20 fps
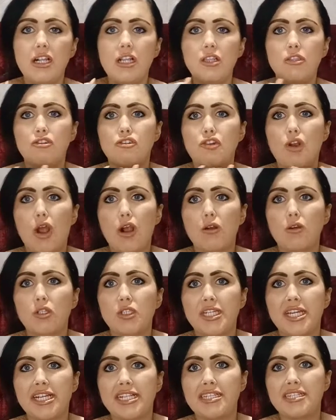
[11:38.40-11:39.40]
there's darker
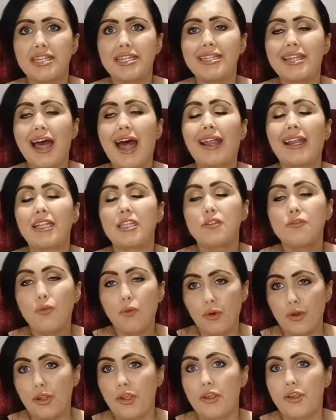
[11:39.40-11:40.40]
shades in this, and it's
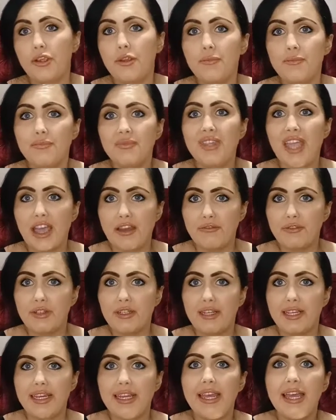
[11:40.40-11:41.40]
for you,
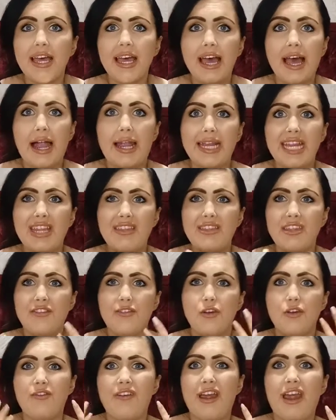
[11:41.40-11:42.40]
definitely. And even if
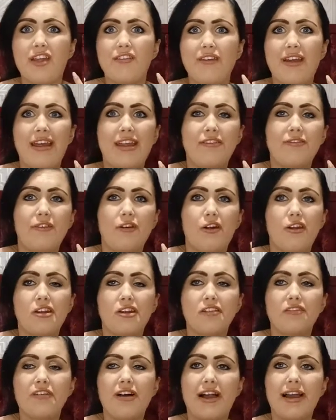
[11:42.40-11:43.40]
you're very, very fair and
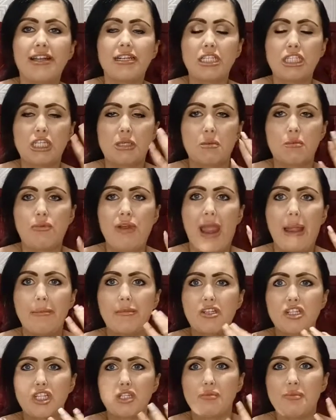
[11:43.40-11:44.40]
you find some
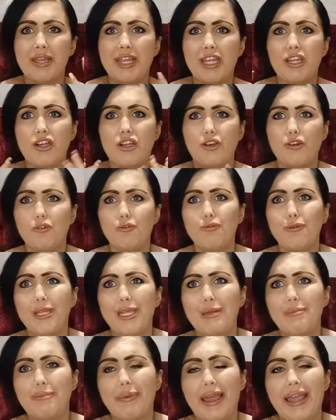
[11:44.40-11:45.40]
primers just make you look
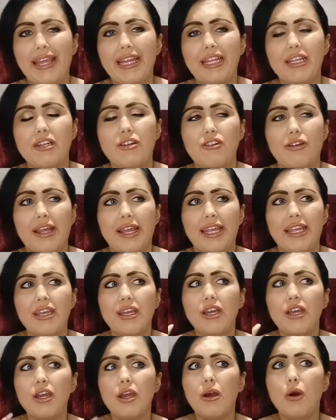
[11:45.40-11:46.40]
really pink or like
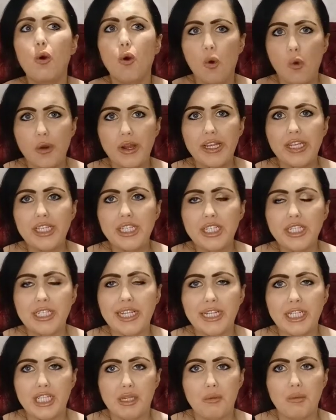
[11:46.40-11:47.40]
orange,
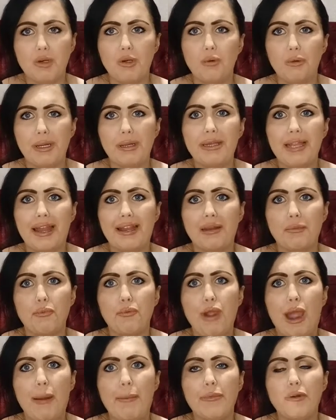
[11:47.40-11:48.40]
like some glowy tinted
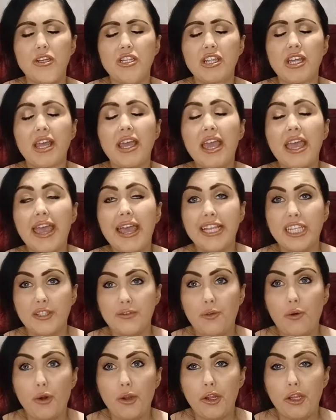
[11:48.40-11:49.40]
primers, it's
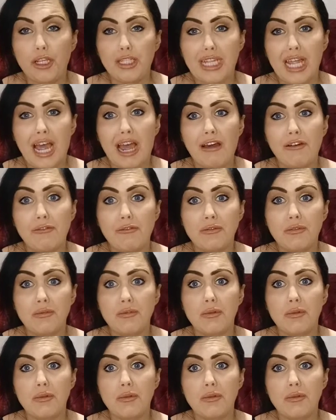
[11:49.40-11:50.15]
for you, because I have